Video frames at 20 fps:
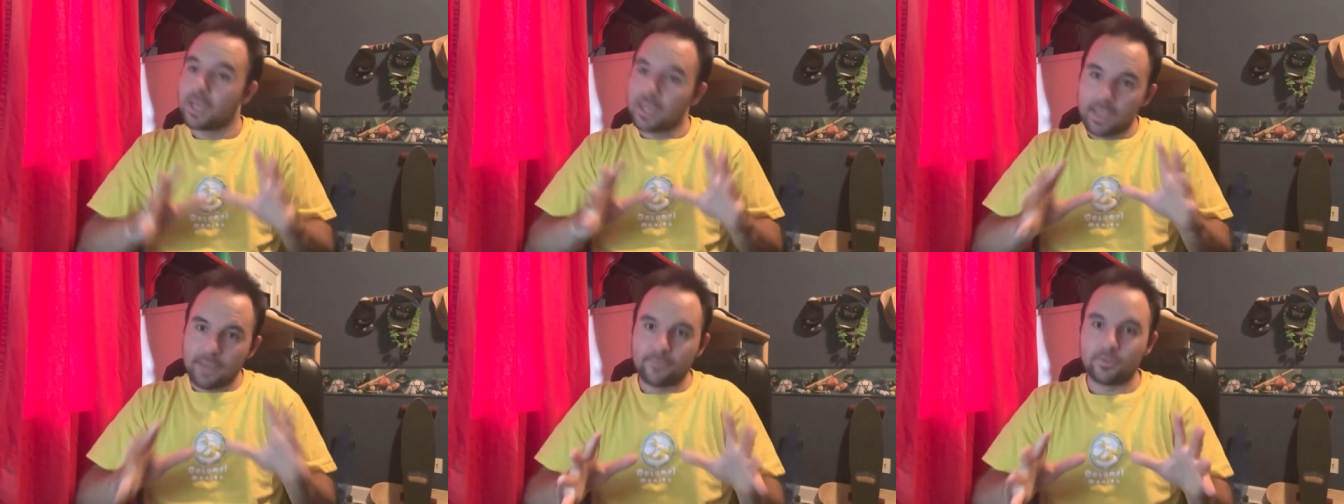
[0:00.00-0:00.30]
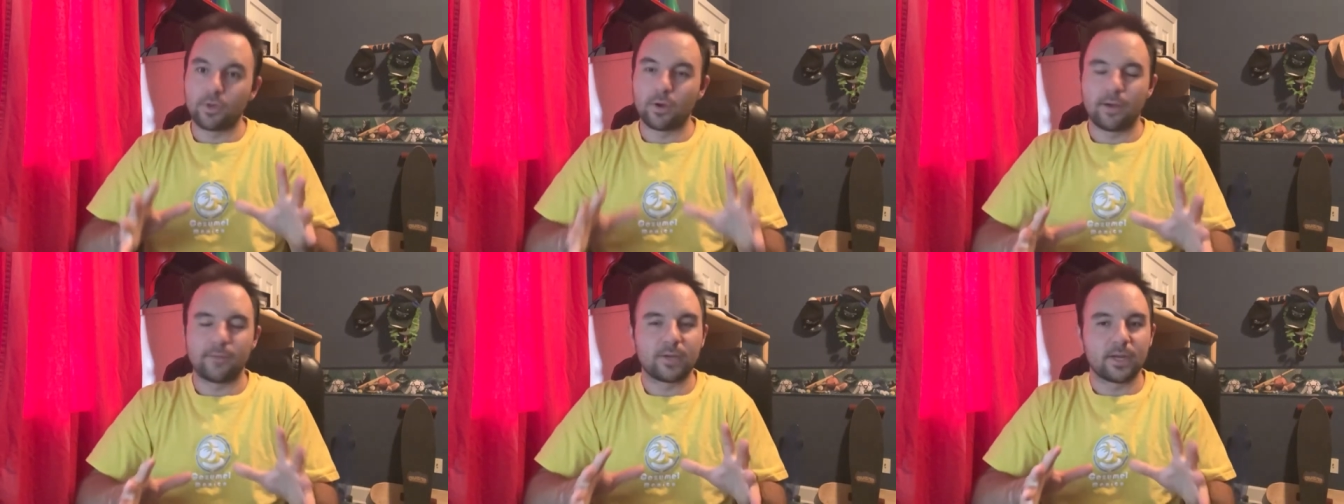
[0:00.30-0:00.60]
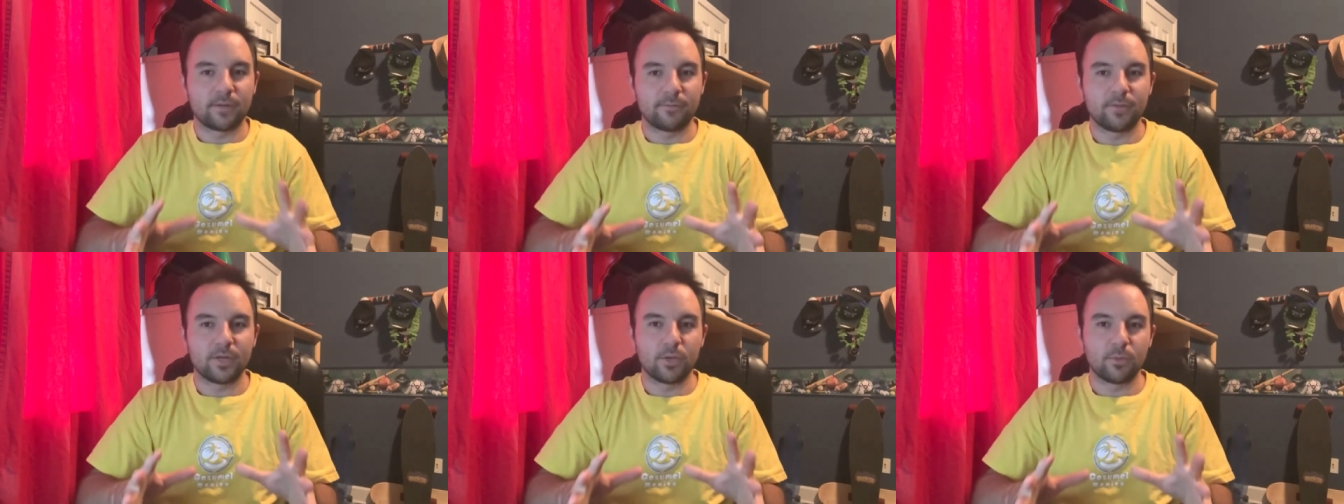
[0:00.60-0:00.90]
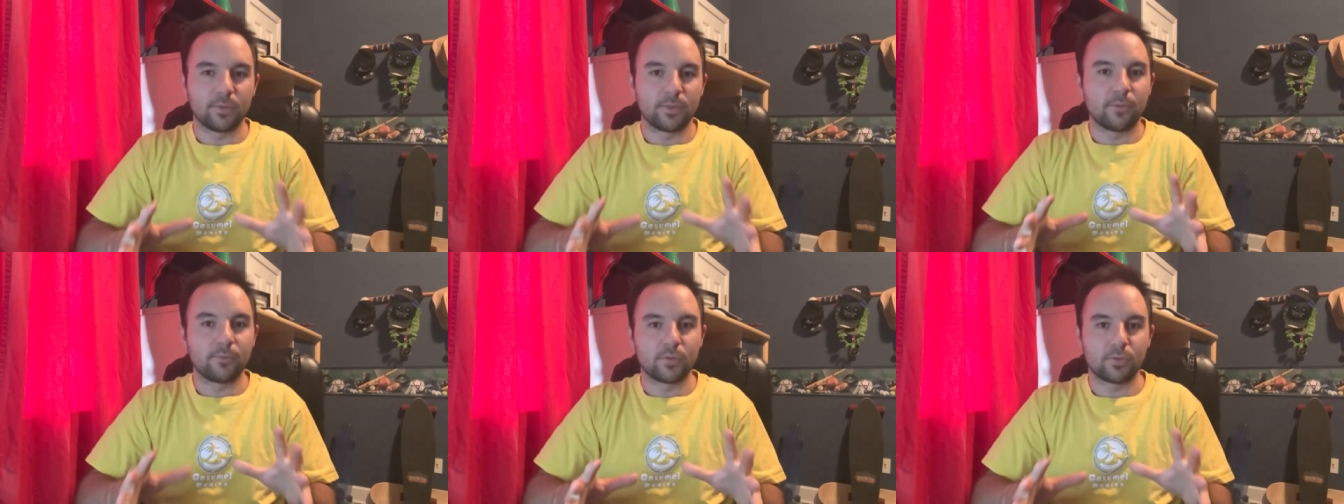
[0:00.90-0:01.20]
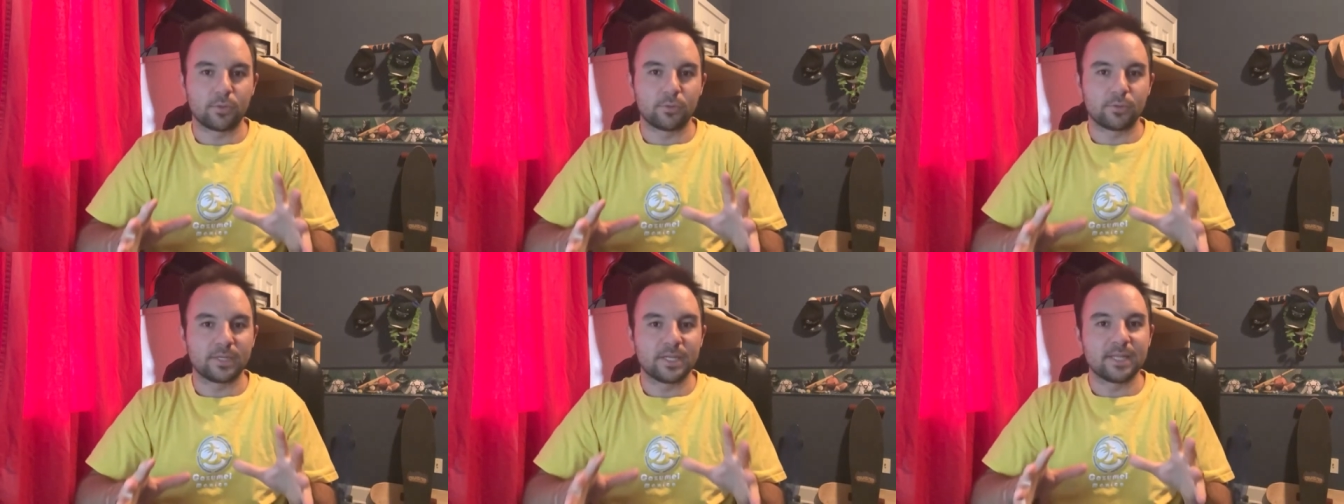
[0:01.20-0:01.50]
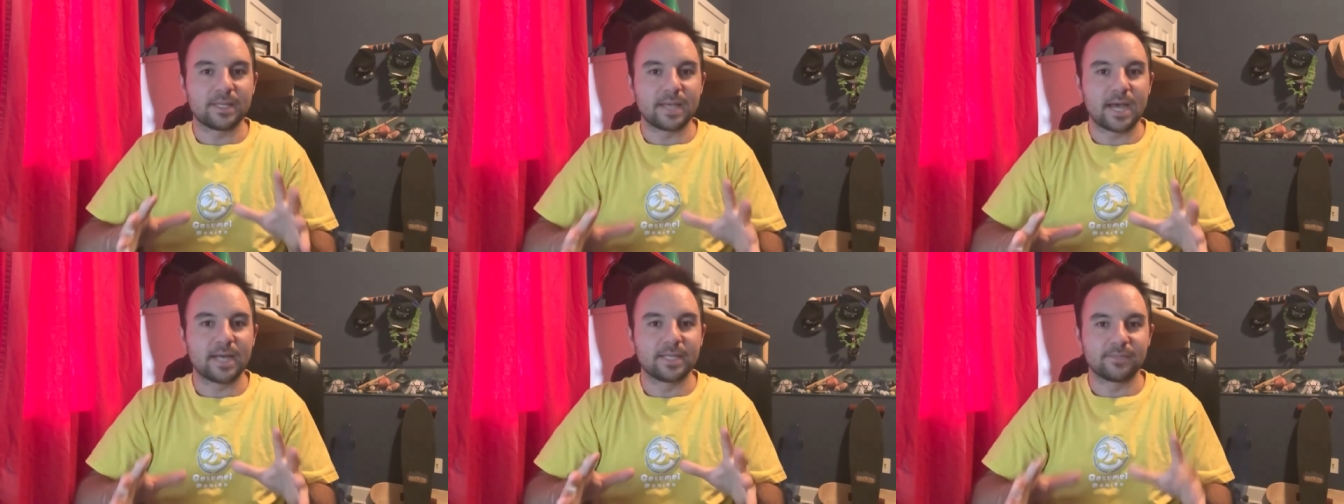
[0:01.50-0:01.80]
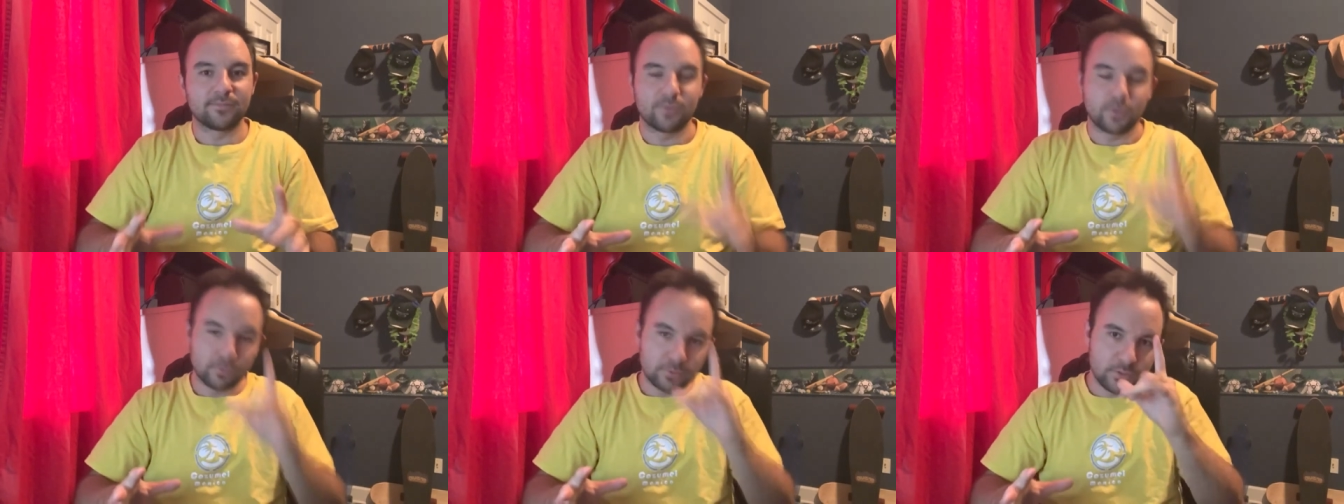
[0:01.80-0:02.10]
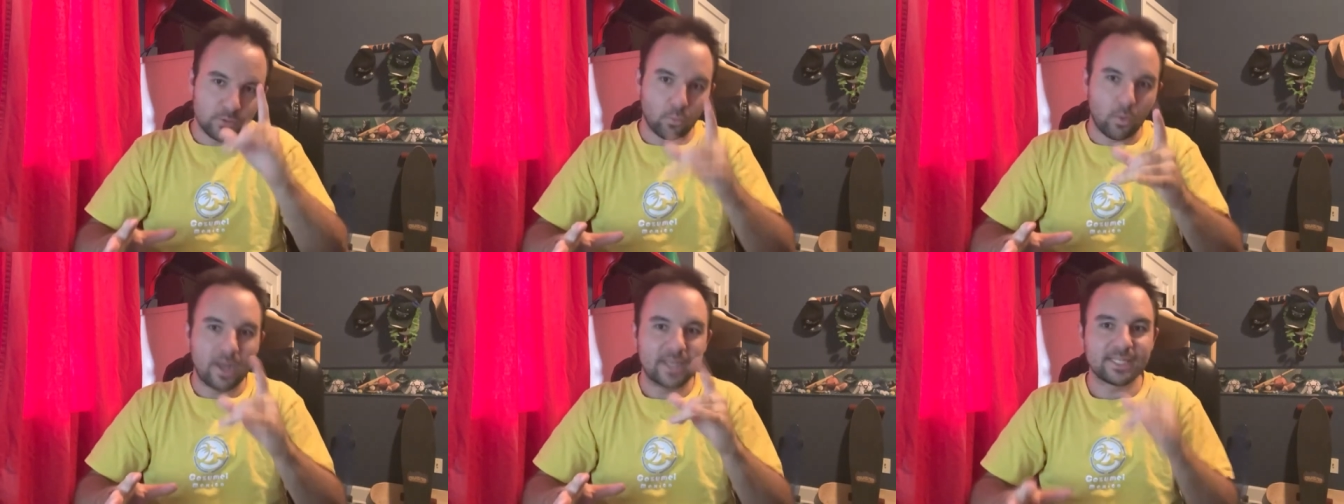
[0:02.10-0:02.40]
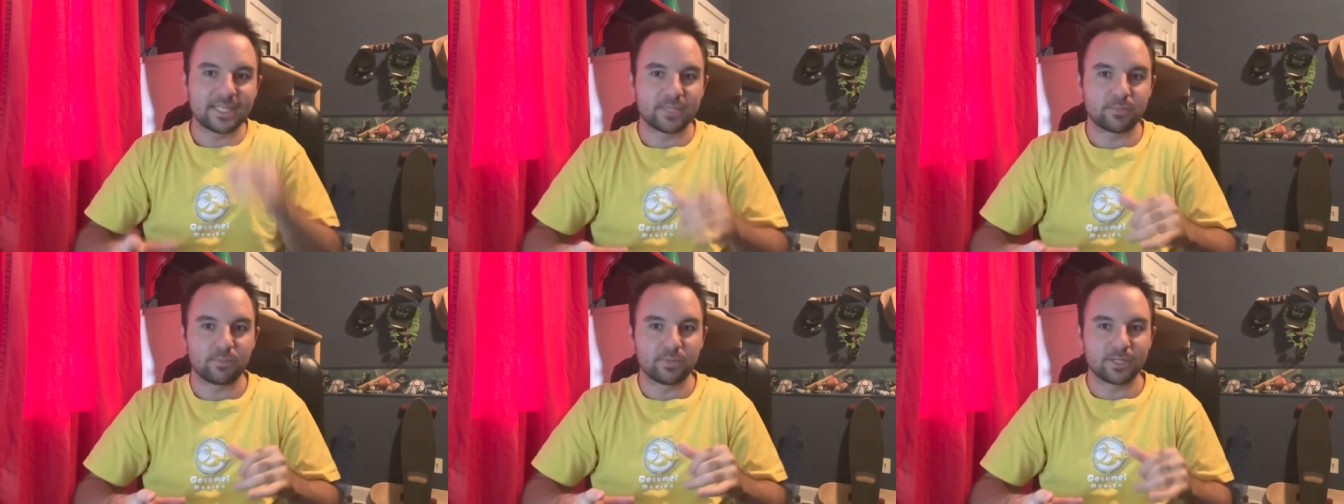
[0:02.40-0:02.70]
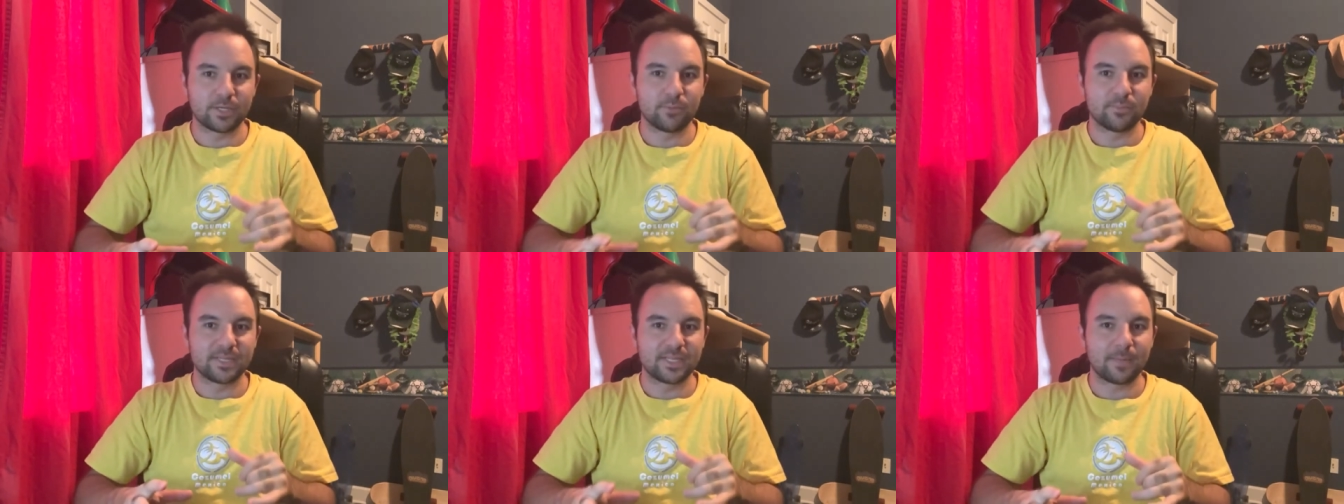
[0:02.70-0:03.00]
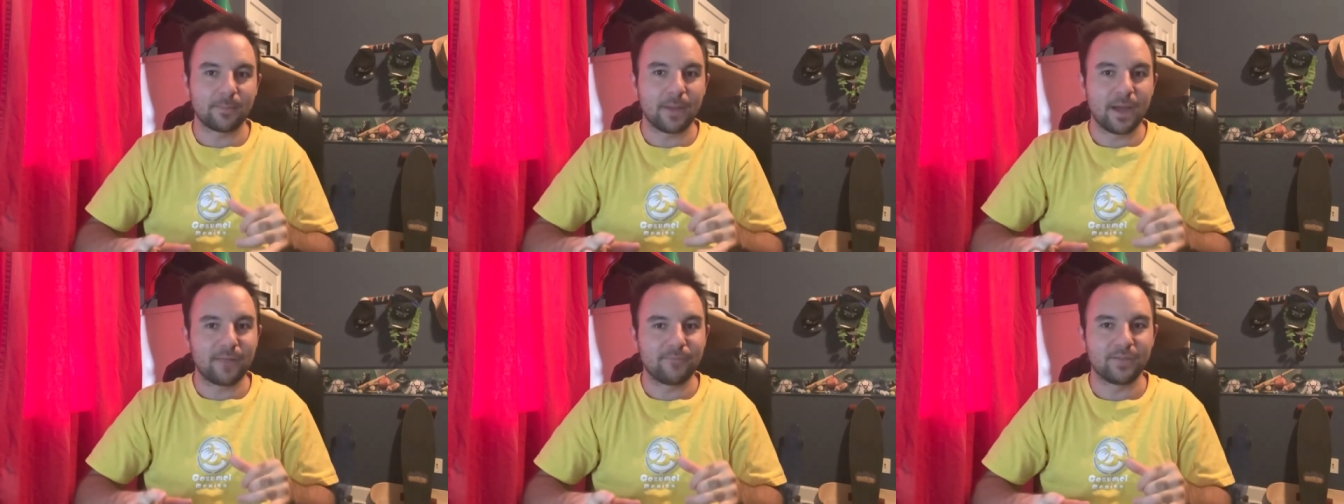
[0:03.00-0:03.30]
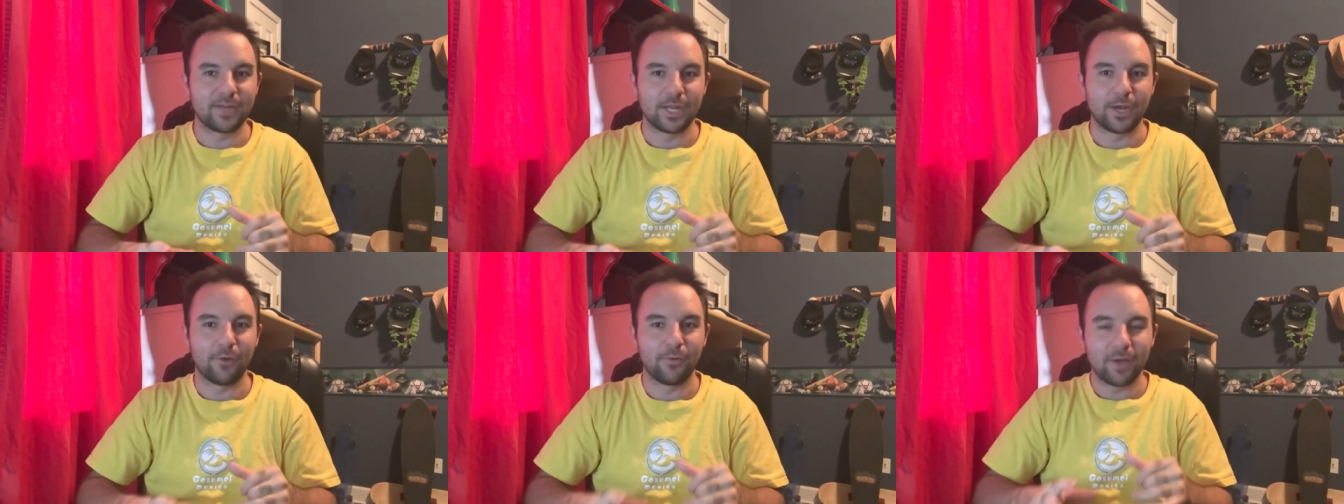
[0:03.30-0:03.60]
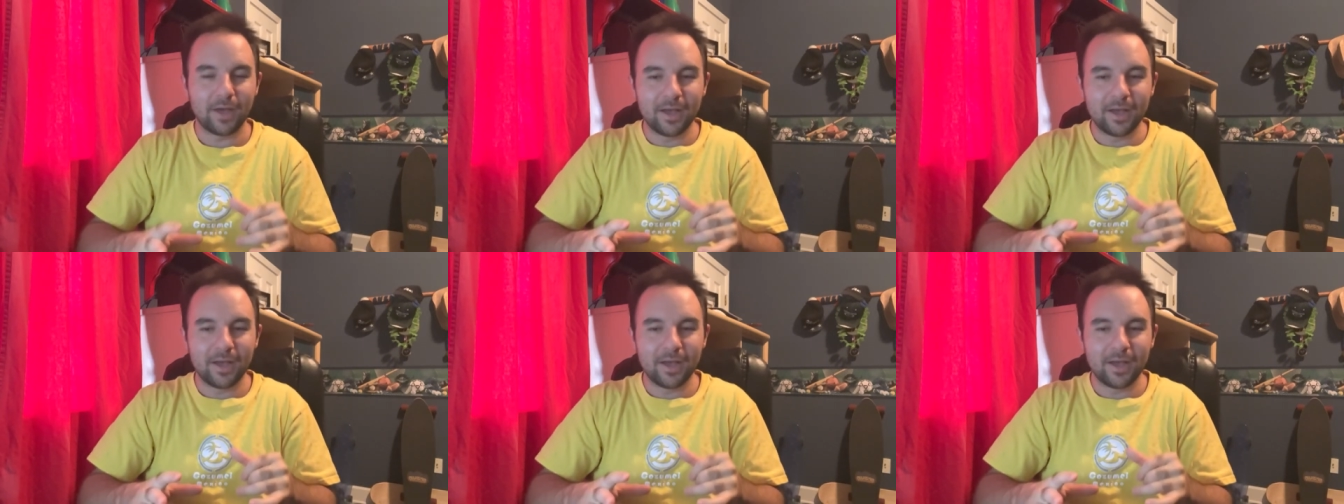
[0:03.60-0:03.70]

Even though I've got a video with over 13,000 views of the YCS Brazil Mystic Mine video,